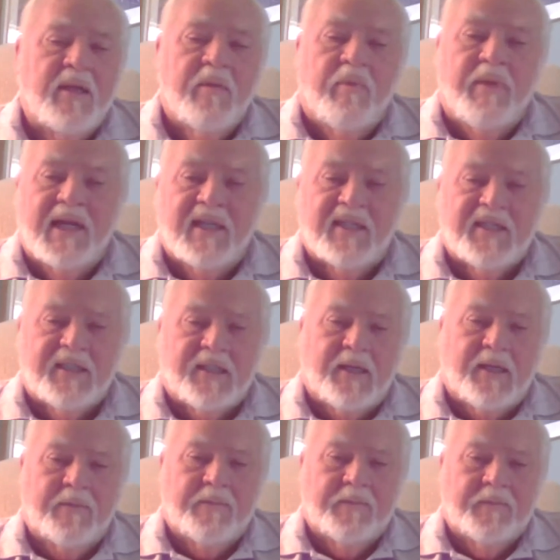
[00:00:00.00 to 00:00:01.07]
the best.
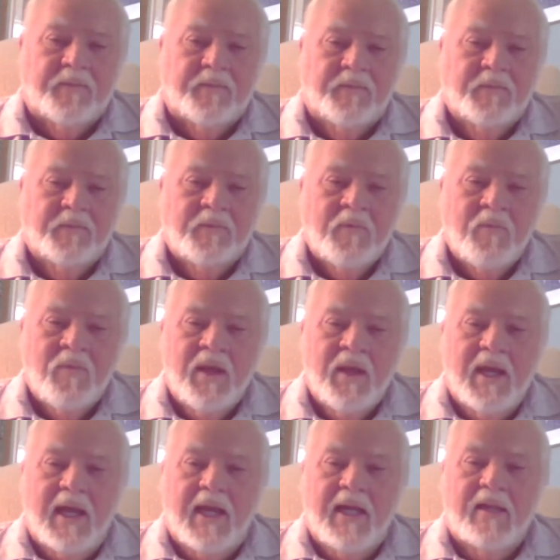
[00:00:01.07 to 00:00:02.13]

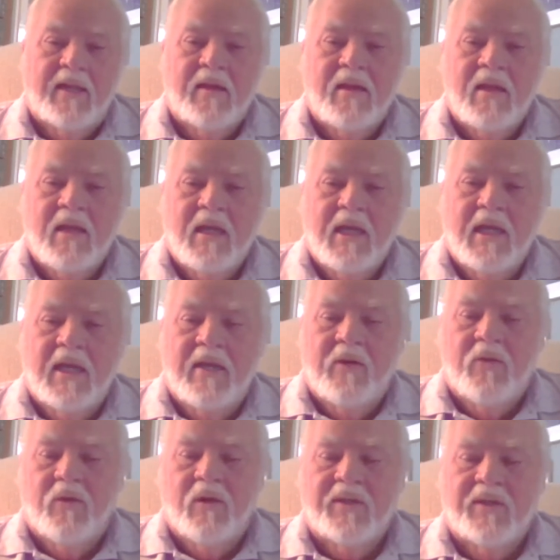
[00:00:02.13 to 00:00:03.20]
And
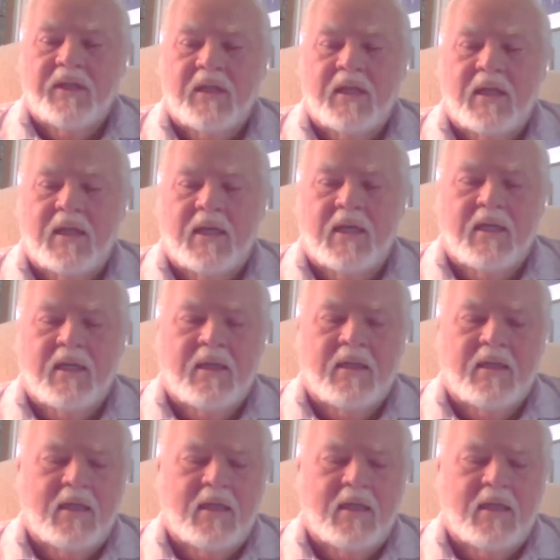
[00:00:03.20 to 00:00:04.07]
it was a